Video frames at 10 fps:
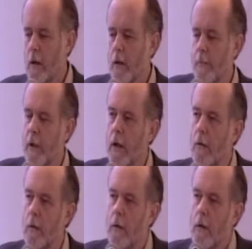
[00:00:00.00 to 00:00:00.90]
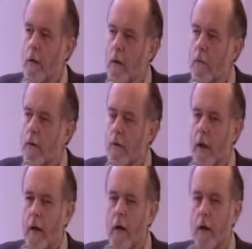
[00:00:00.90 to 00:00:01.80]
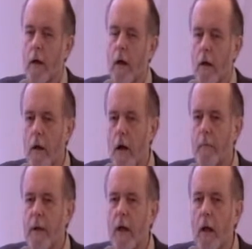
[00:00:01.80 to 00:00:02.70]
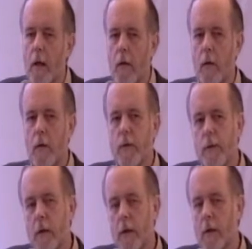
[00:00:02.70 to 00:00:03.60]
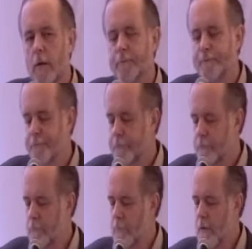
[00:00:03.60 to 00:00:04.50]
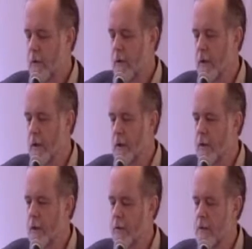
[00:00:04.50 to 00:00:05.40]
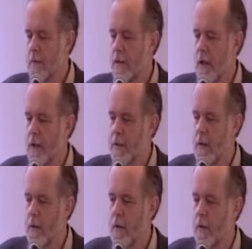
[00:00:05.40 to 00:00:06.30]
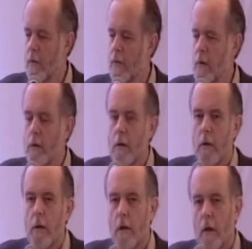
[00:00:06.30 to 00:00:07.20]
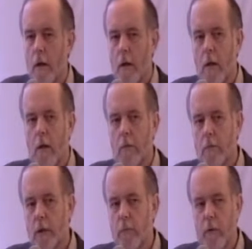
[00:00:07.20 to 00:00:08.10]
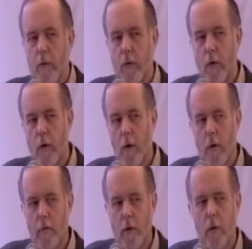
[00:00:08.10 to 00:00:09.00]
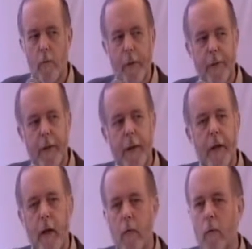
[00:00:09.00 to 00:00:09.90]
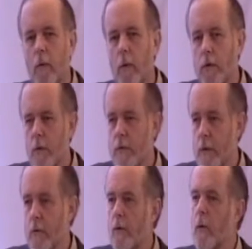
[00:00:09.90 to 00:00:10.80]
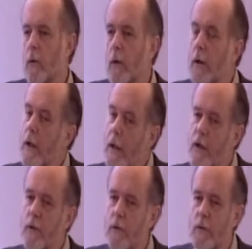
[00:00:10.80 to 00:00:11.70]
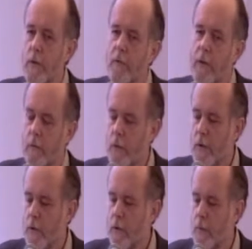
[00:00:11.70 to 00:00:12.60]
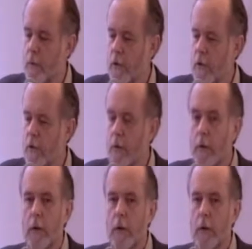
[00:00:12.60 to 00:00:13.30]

are coming out. We train our, our copy editors, um, the uh, Council of Science Editors. Uh, we're a member of, of COPE, um, which looks at the whole issues of, of research publishing.